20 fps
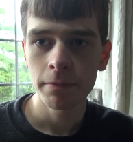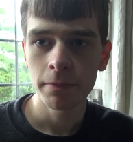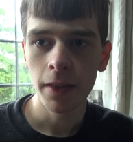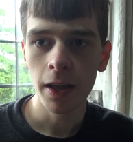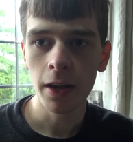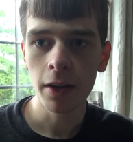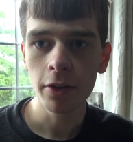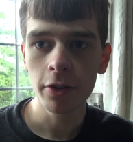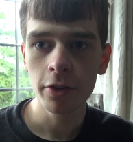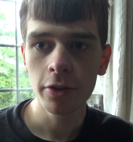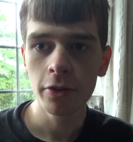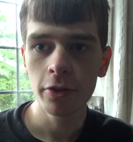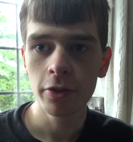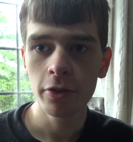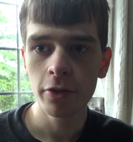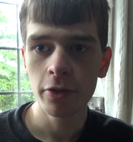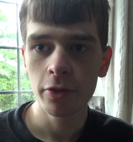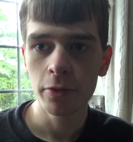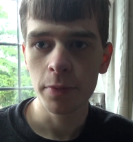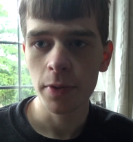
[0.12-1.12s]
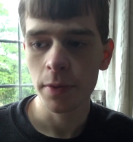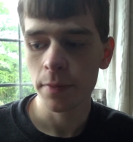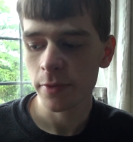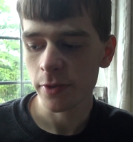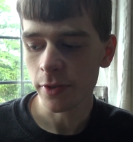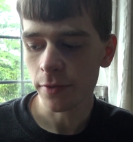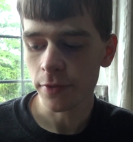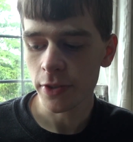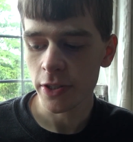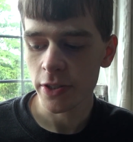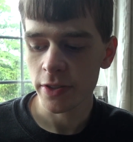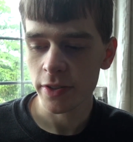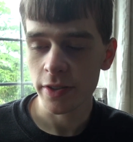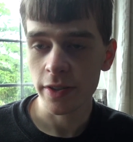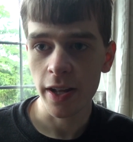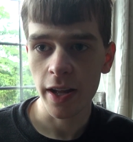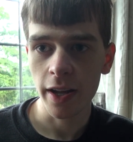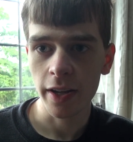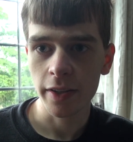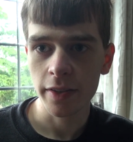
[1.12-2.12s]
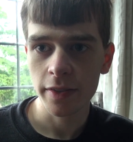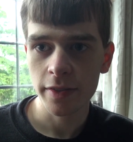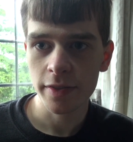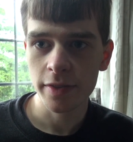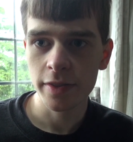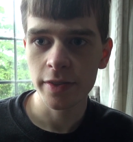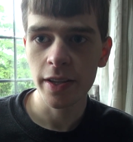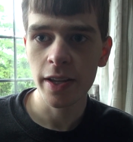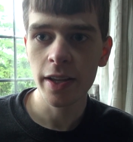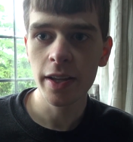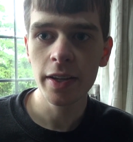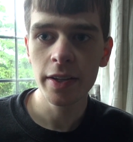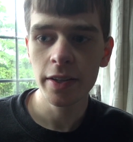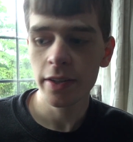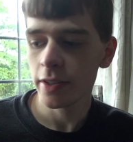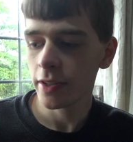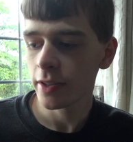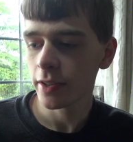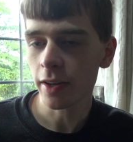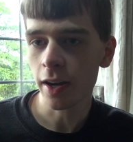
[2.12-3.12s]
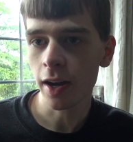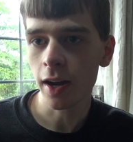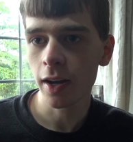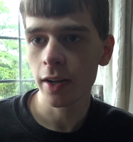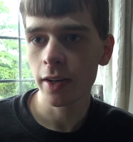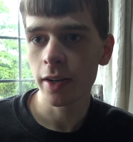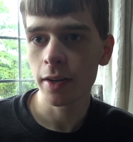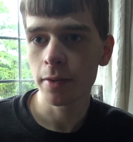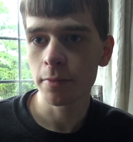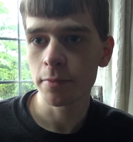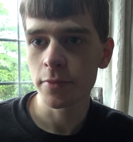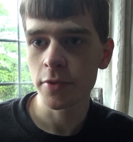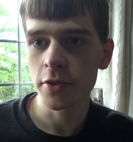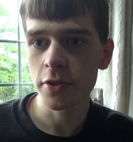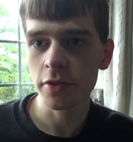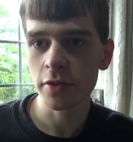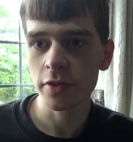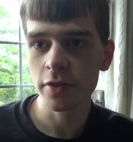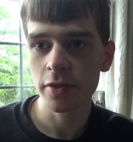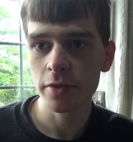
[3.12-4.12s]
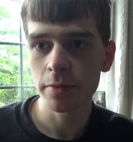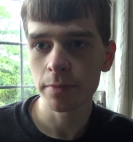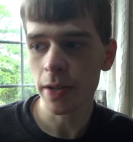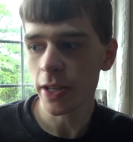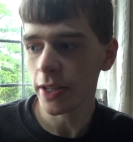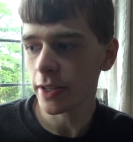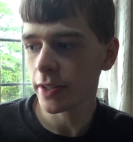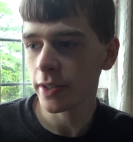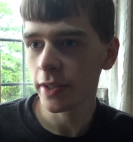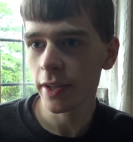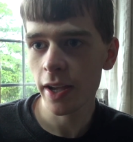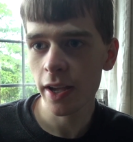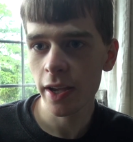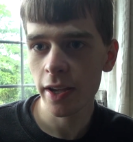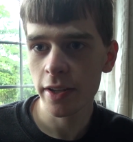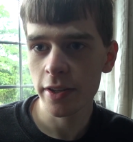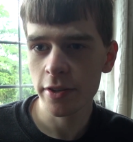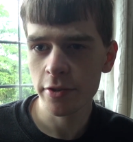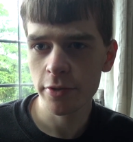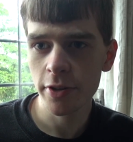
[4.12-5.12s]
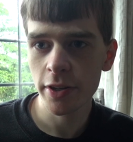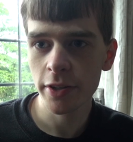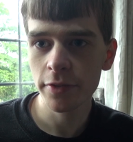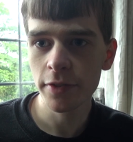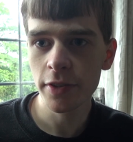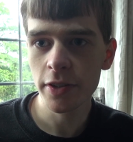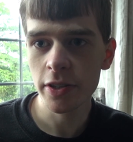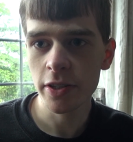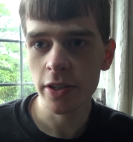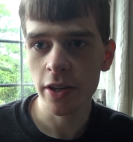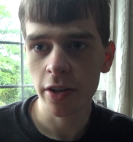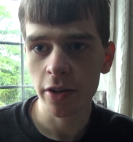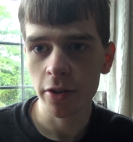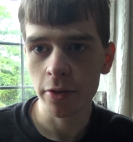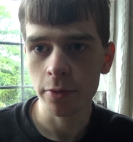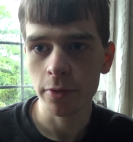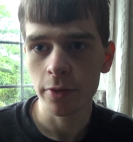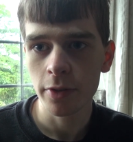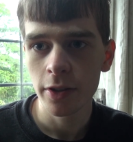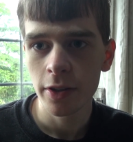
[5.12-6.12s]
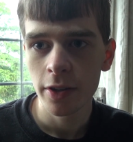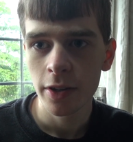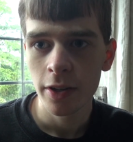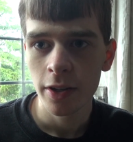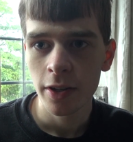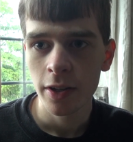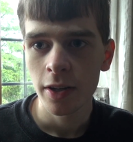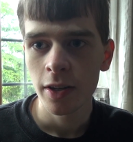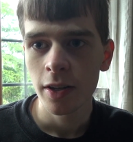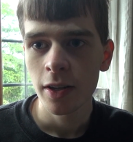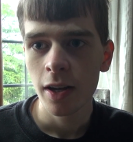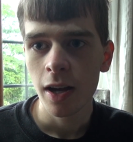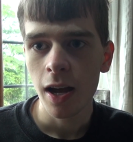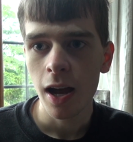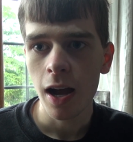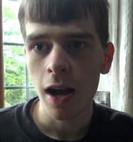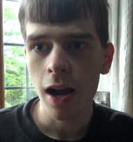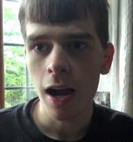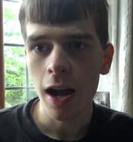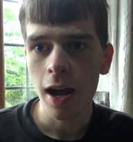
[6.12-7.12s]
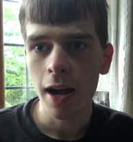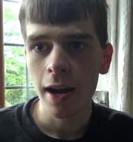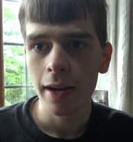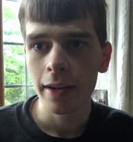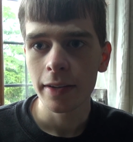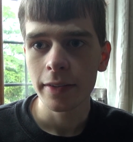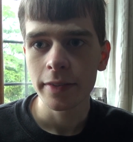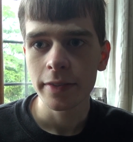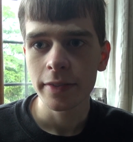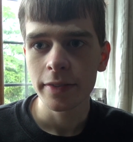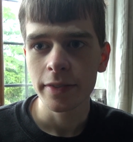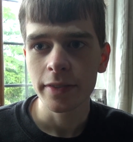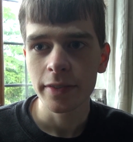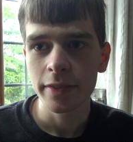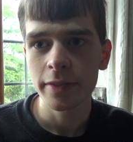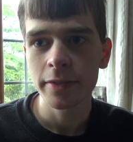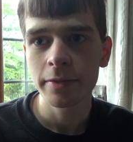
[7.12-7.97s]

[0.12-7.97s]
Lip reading: Hello, peoples of the internet. Today I am just making a quick video and